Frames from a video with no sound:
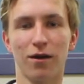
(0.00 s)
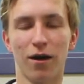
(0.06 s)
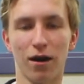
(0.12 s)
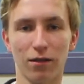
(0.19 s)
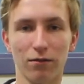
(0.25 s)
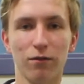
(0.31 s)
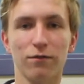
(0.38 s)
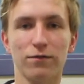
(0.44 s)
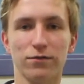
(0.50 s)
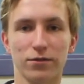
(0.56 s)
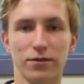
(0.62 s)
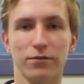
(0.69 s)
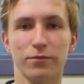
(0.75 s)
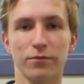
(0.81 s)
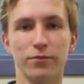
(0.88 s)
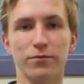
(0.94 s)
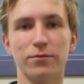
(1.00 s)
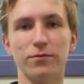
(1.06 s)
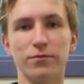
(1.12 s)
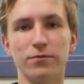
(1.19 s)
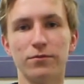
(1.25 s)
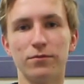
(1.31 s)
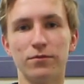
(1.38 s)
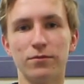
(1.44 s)
I love cereal.
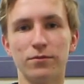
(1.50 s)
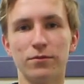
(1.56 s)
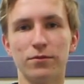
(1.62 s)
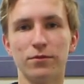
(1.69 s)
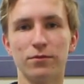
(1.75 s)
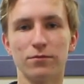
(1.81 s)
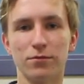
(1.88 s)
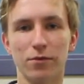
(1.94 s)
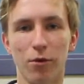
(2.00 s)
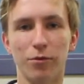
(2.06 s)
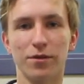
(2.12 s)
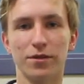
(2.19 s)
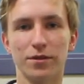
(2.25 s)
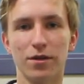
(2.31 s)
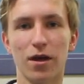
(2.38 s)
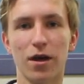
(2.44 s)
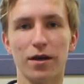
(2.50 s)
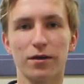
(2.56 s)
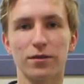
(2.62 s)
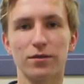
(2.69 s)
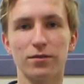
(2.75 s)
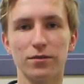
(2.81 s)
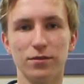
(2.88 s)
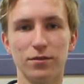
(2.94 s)
Tony the
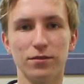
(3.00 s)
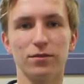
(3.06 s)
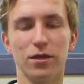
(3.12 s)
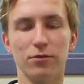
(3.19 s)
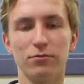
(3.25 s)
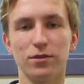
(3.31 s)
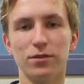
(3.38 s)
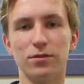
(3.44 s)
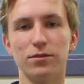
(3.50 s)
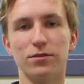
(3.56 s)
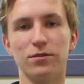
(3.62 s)
Tiger is coolest.